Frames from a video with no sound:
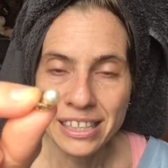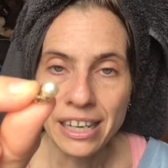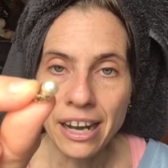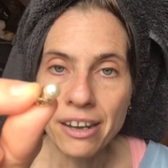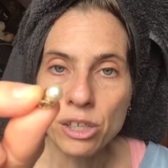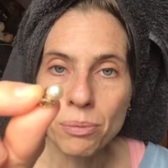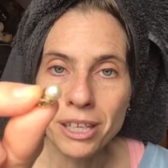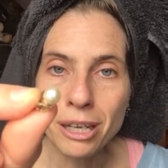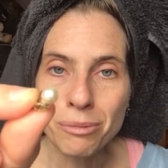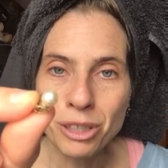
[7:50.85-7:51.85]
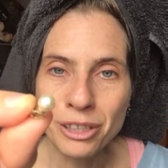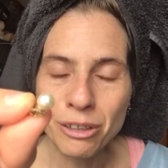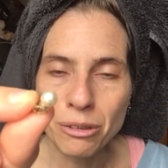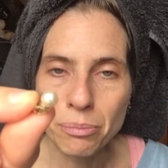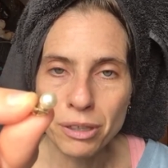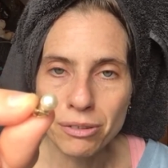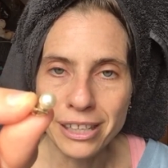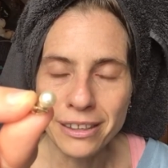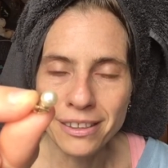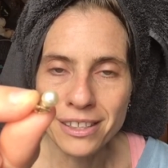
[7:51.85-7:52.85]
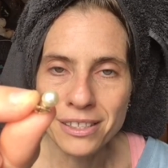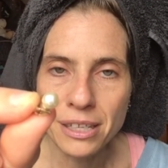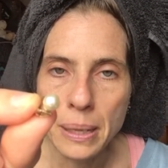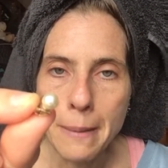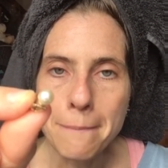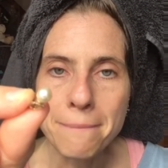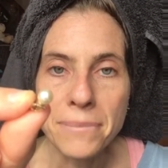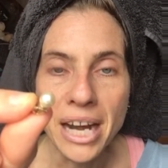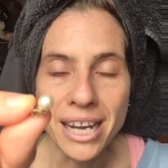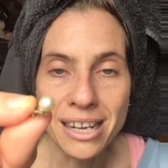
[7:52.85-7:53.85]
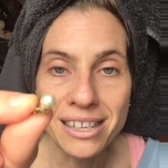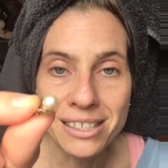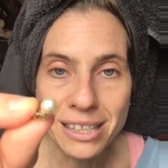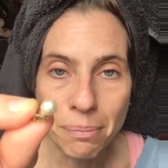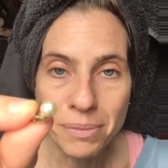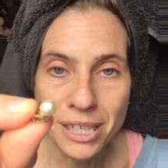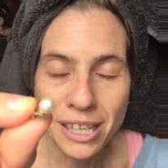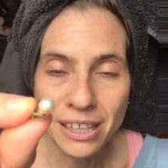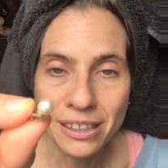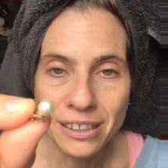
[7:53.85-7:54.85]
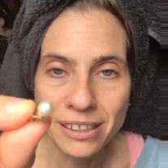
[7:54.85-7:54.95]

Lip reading: Now, how do you become clear and pure like this? By accepting